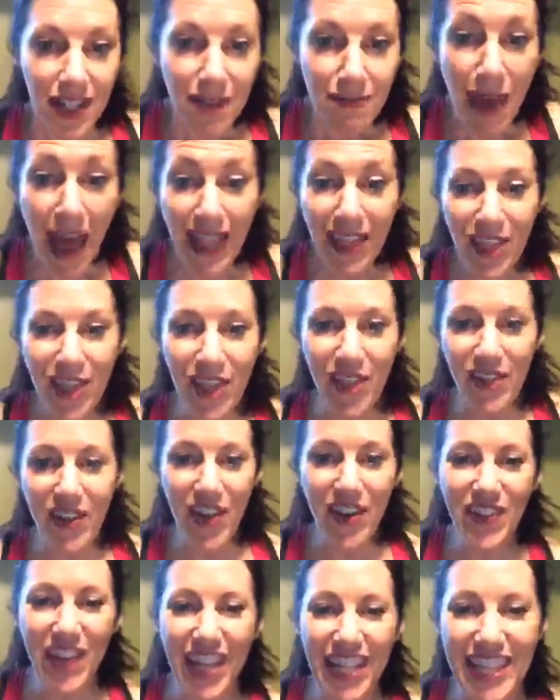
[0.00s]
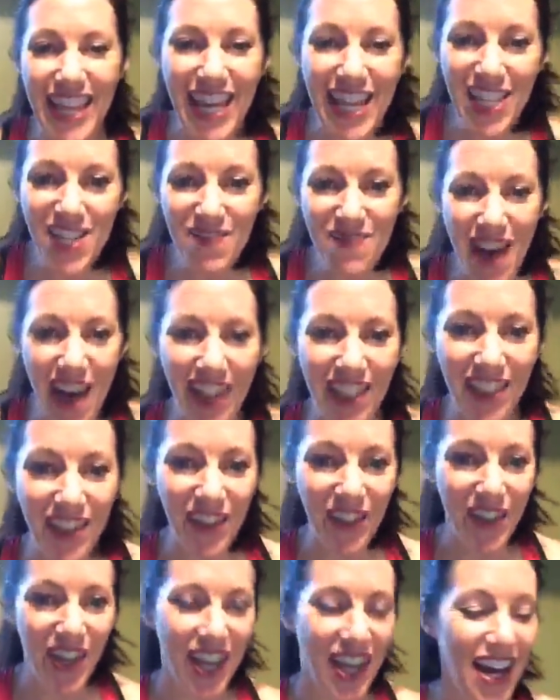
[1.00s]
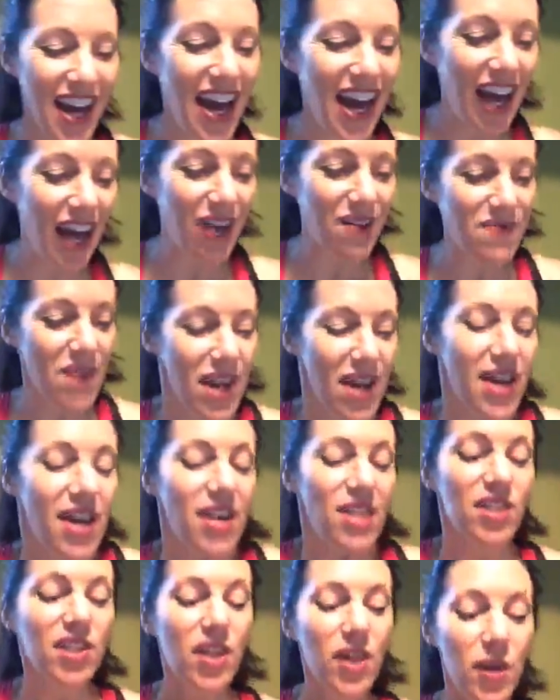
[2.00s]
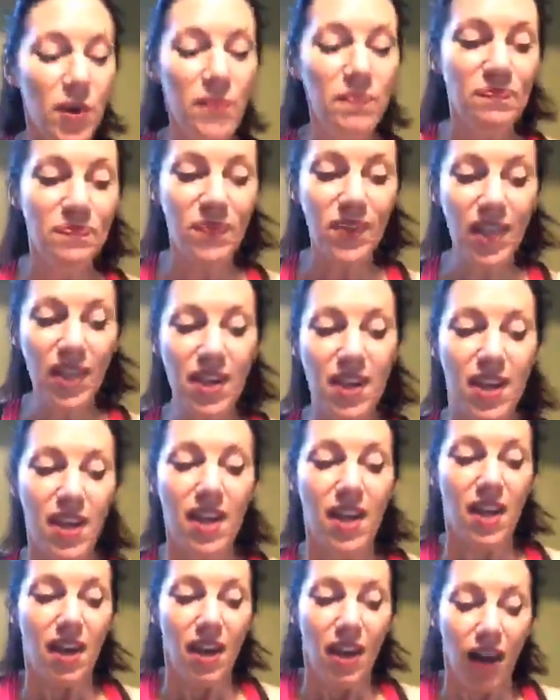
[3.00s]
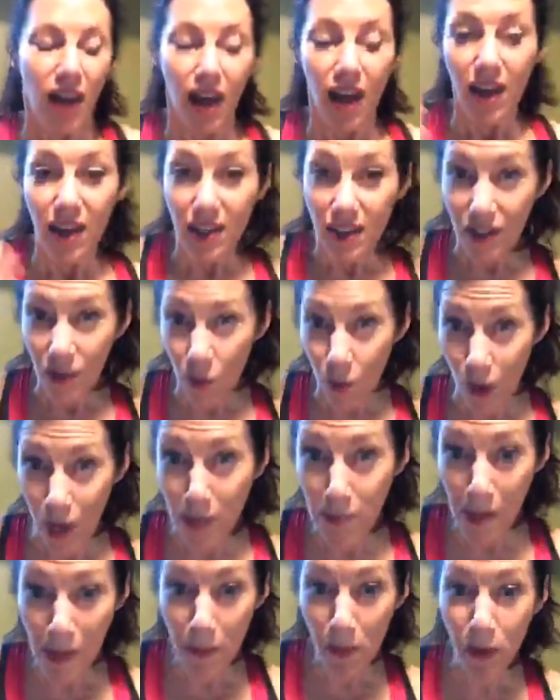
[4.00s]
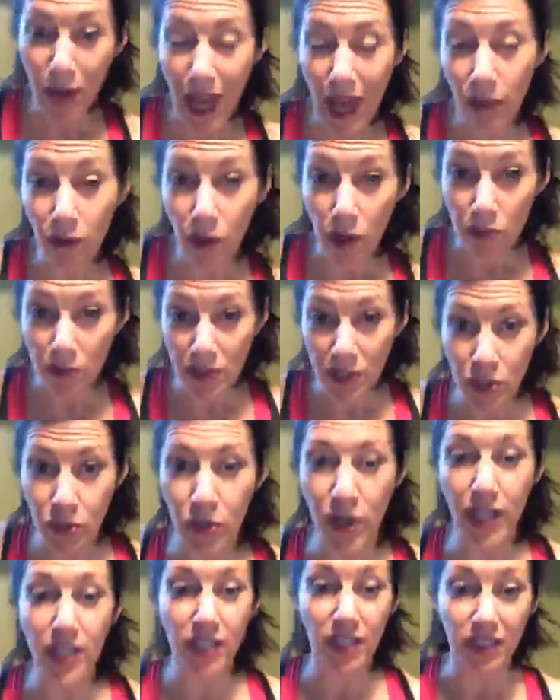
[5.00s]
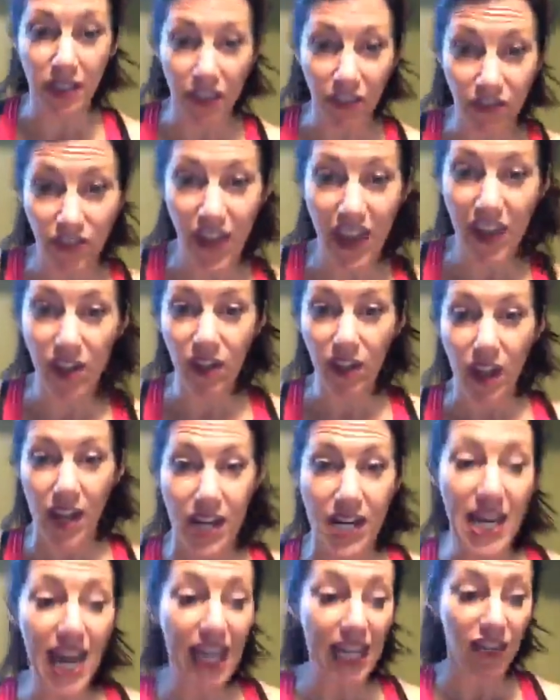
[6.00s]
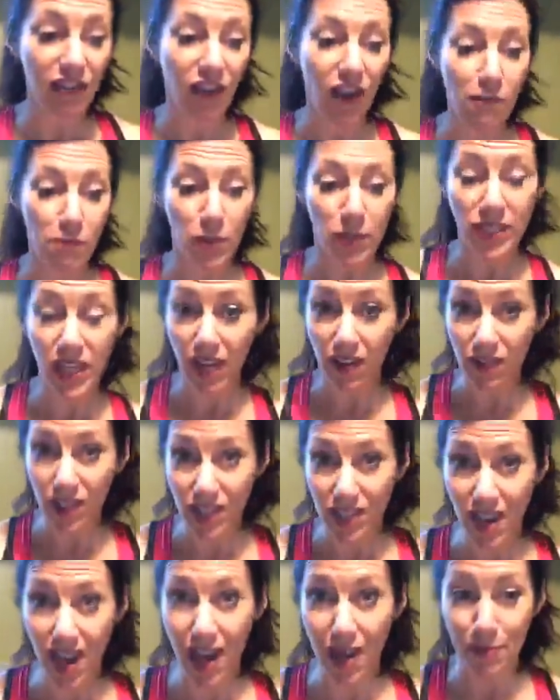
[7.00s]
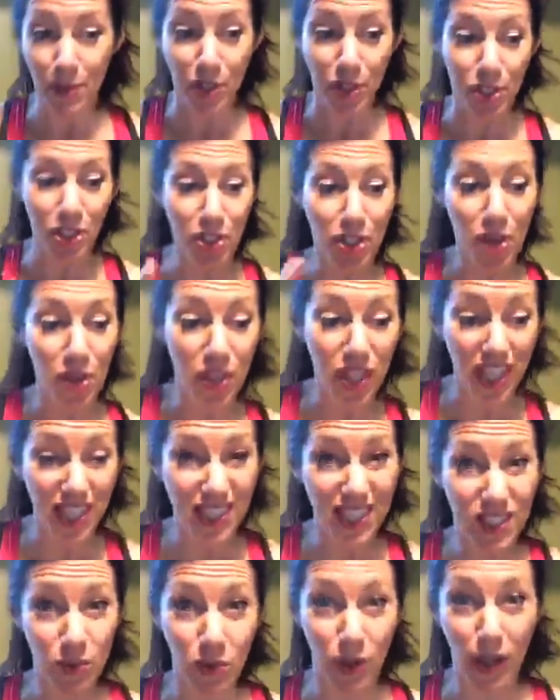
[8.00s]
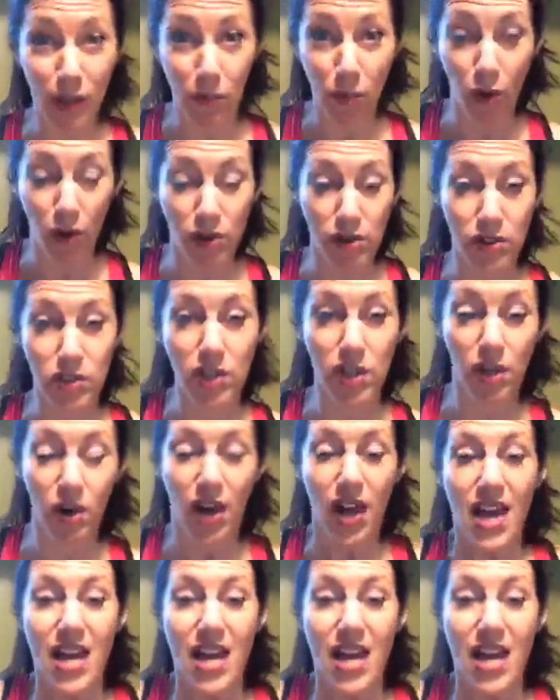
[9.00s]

Matthew. Okay, thank you, Matthew. So when people calorie restrict, they fail 95% of the time. Do you know this is really important too?